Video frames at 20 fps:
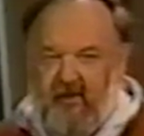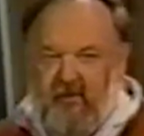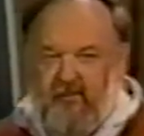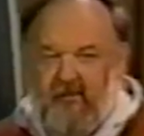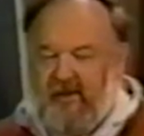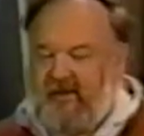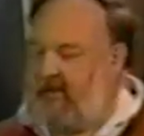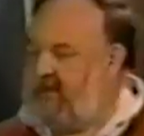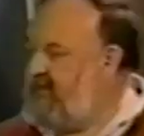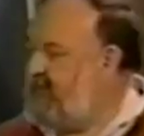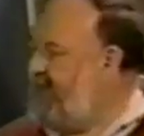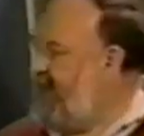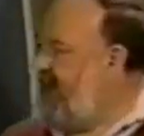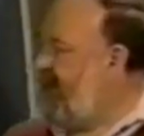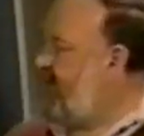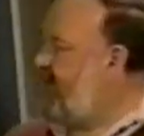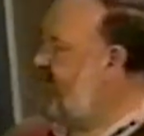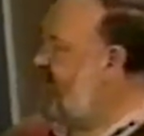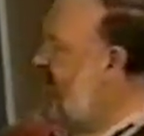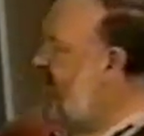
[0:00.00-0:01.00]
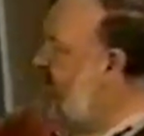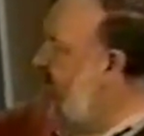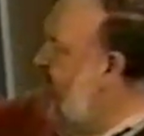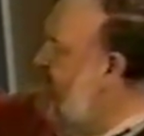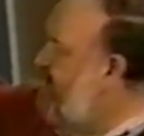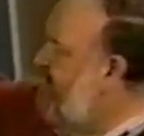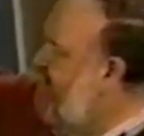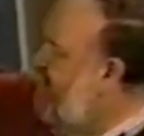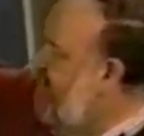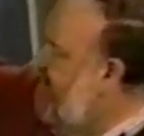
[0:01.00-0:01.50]
We can come back and take a
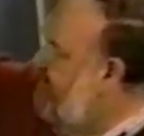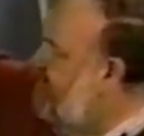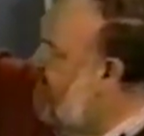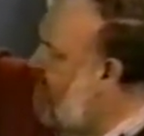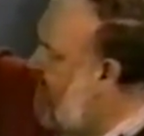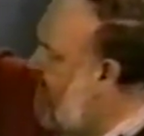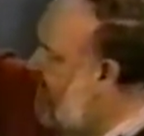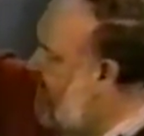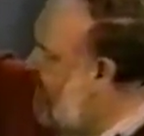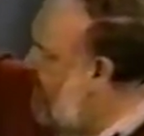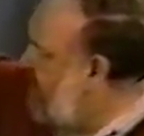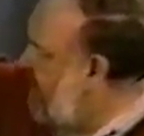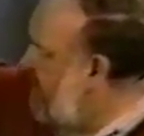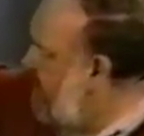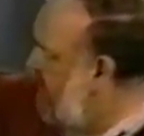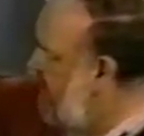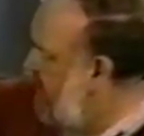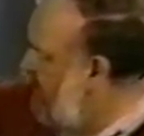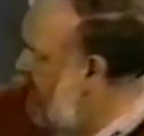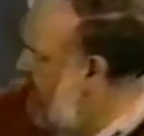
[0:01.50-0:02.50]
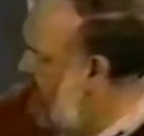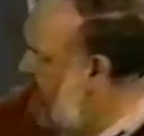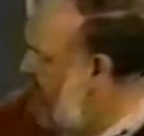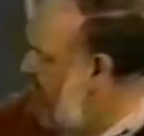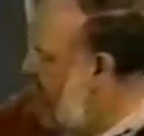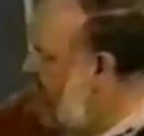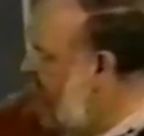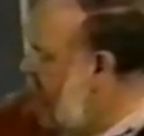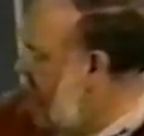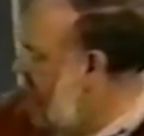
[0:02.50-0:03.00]
look at a plot here
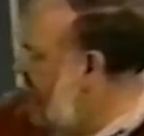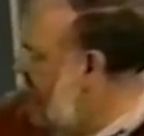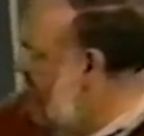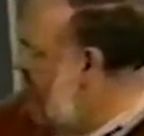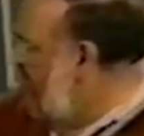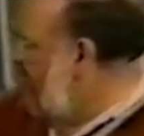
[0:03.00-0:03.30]
of,